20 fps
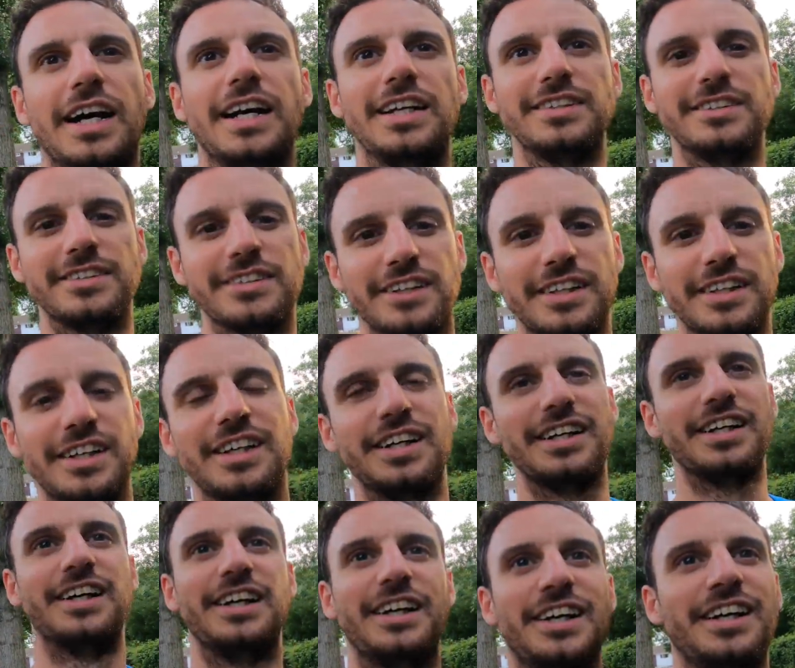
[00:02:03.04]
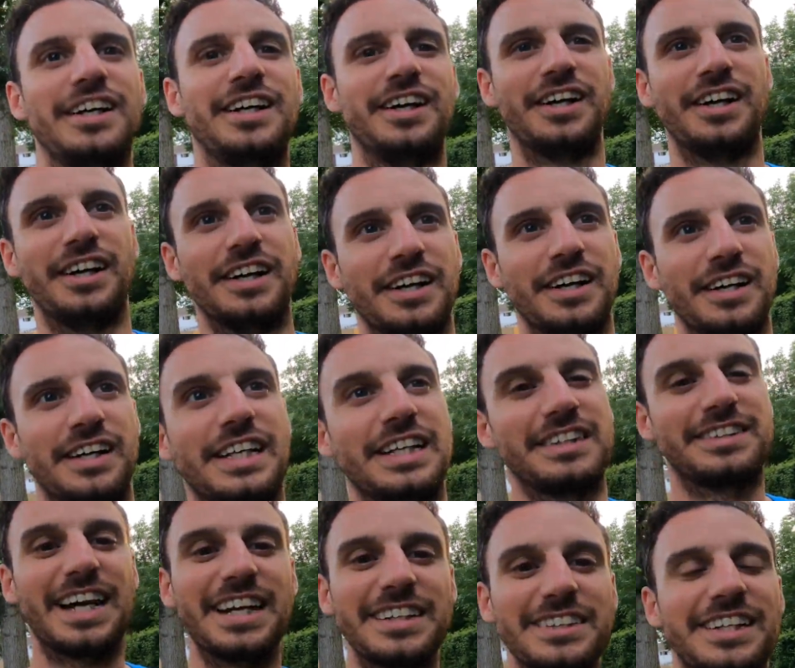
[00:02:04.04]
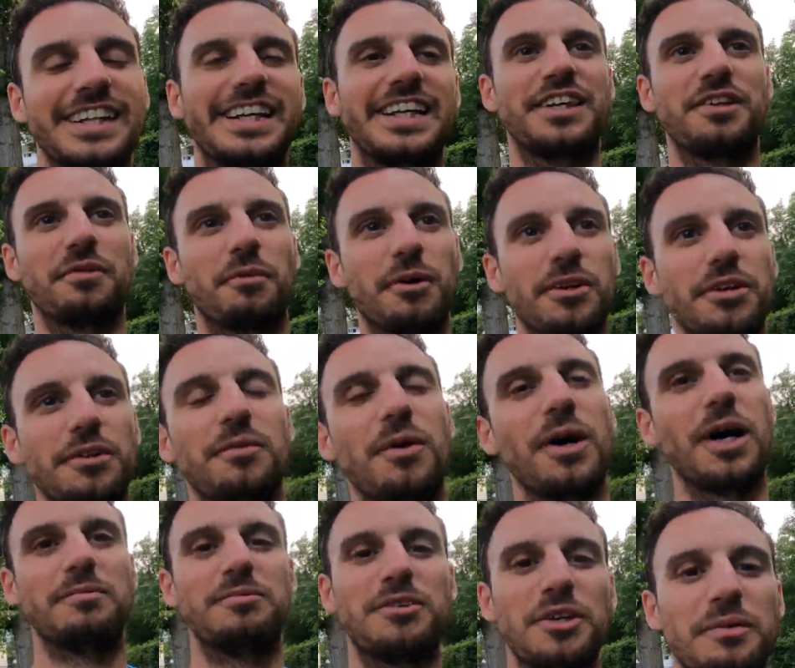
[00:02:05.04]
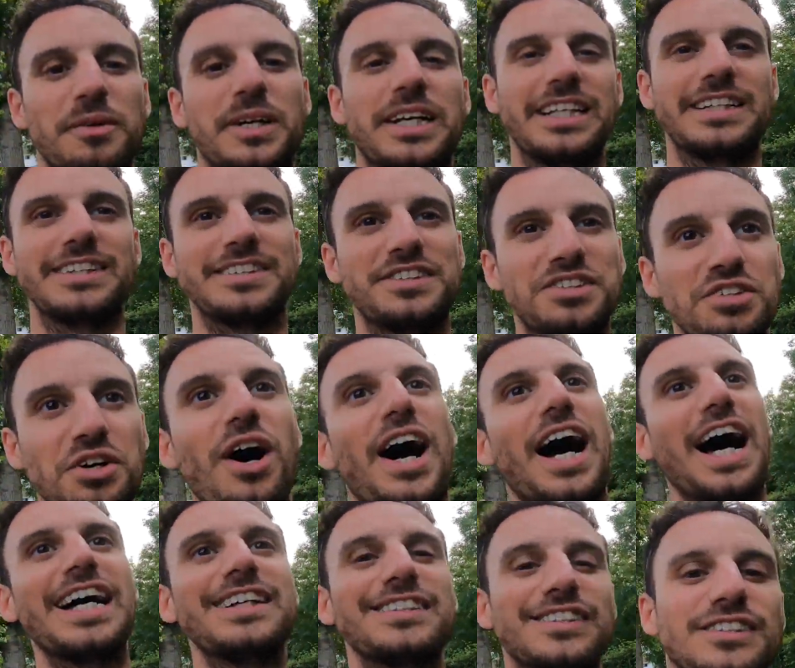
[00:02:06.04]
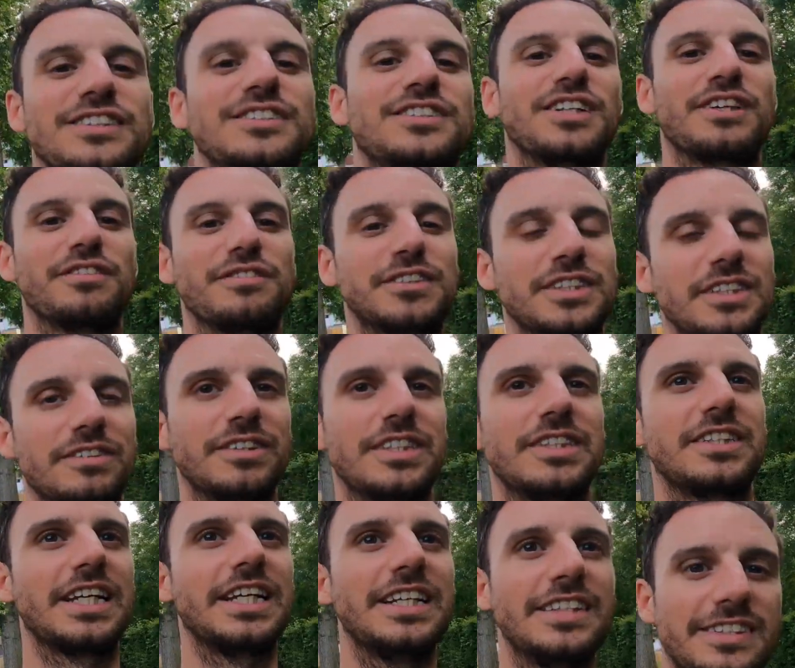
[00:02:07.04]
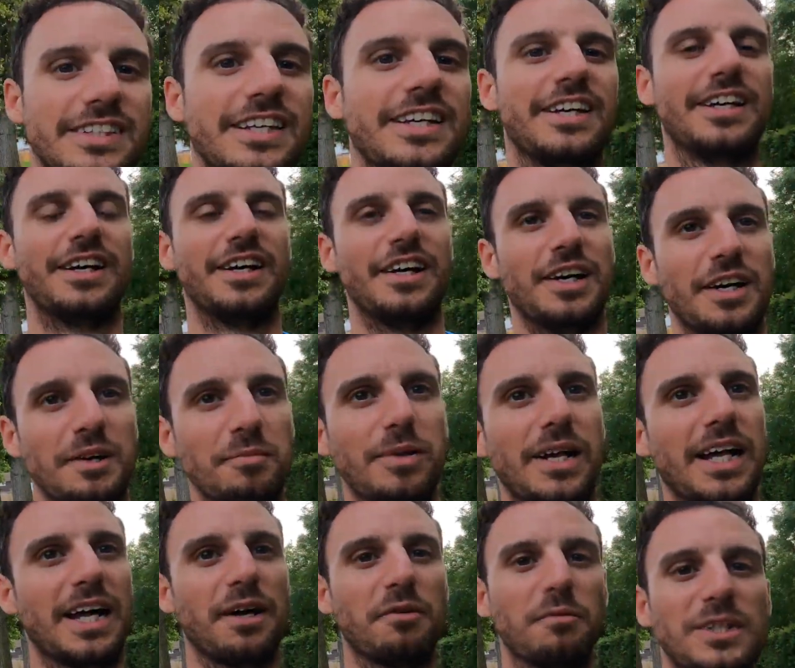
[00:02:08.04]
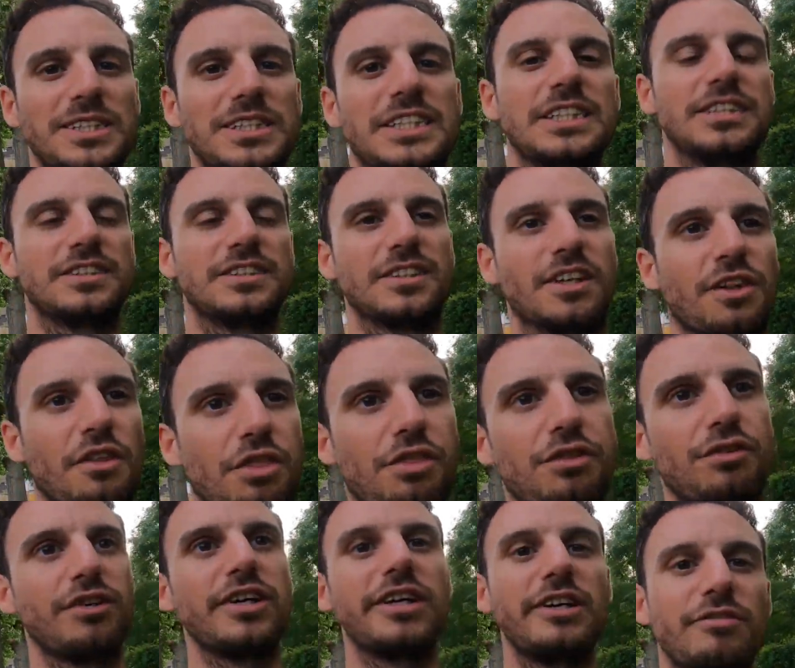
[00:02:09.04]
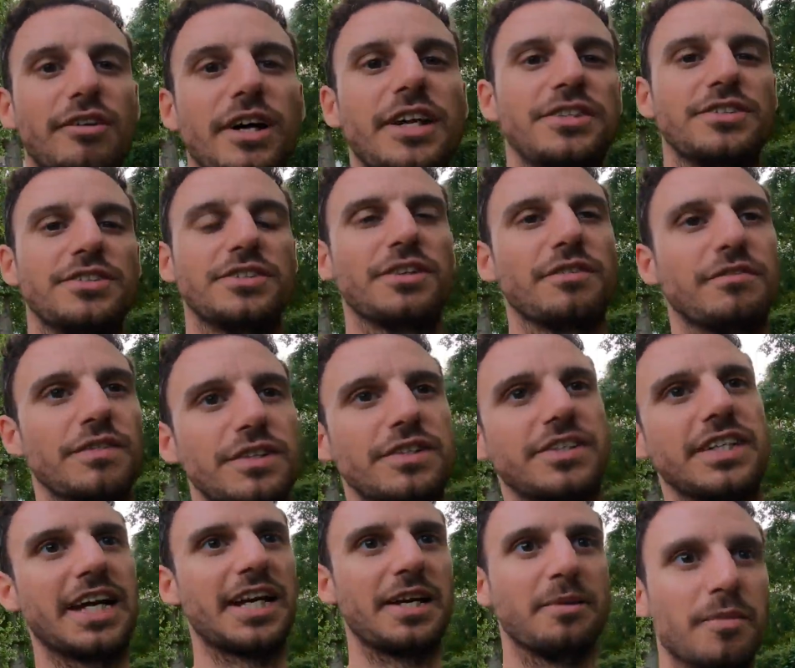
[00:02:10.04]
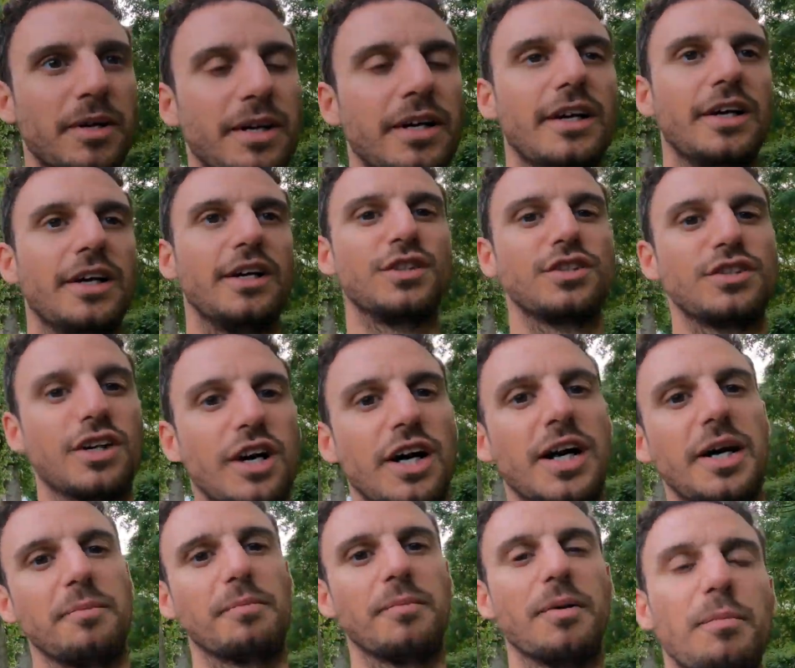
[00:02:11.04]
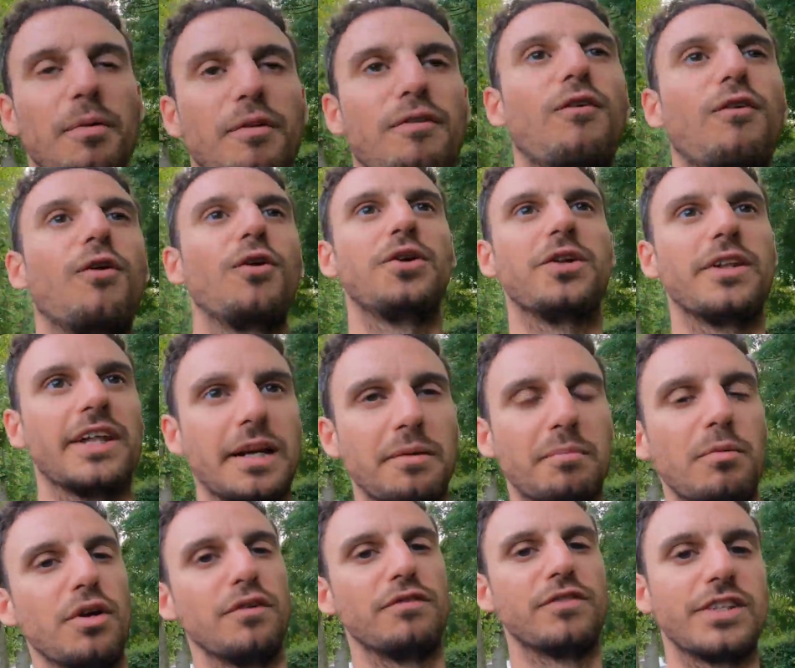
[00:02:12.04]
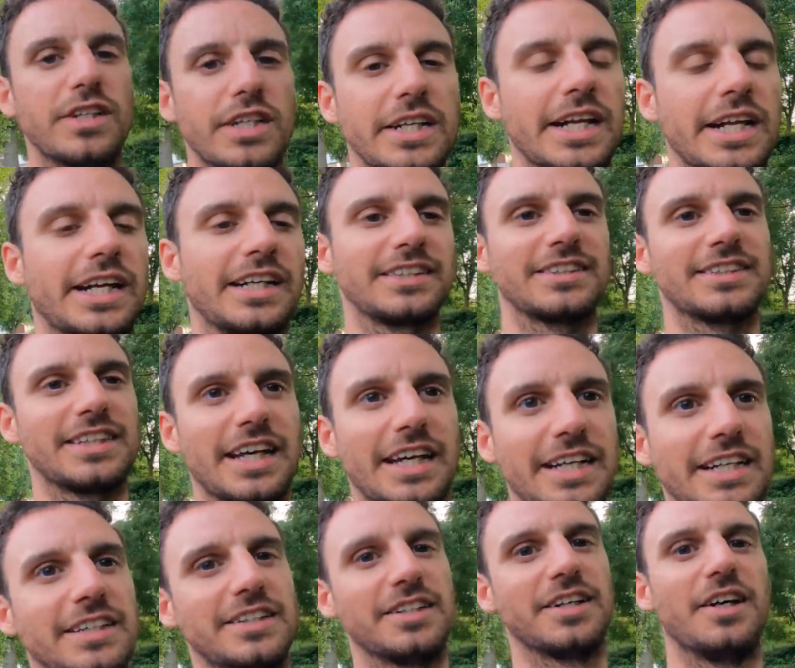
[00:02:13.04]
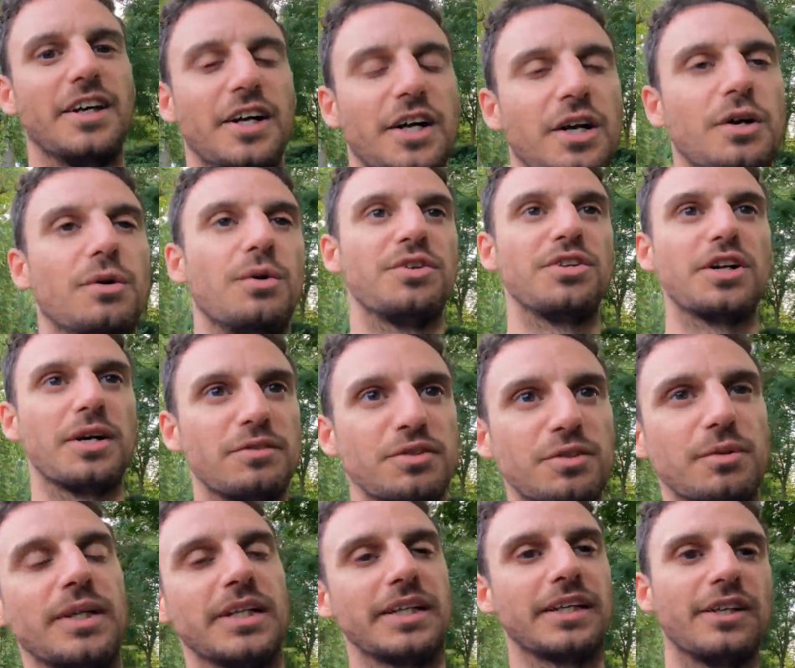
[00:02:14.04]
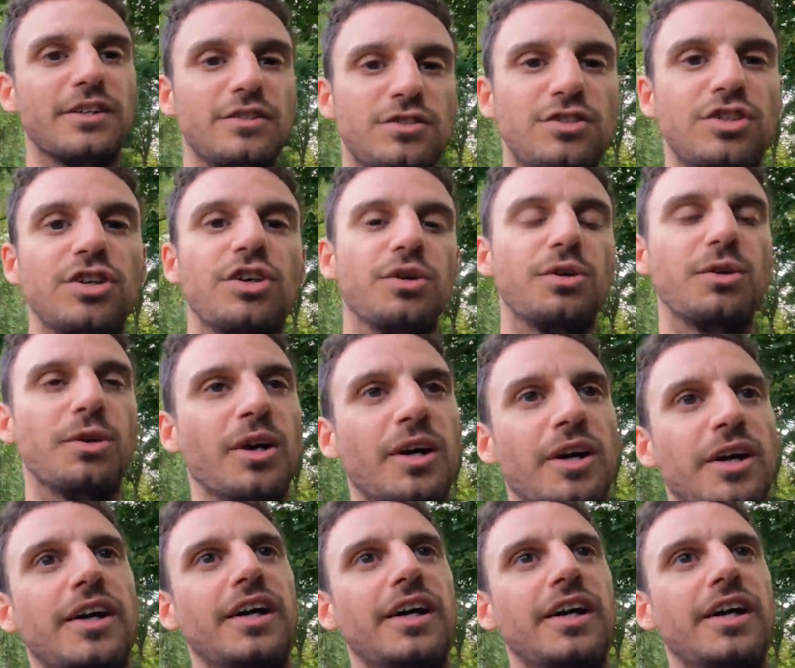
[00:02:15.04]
and it's actually the one that what I'm doing is not as conservative as his plan, which is 3 runs of the same time before you then move to the next stage, whereas I'm doing 2.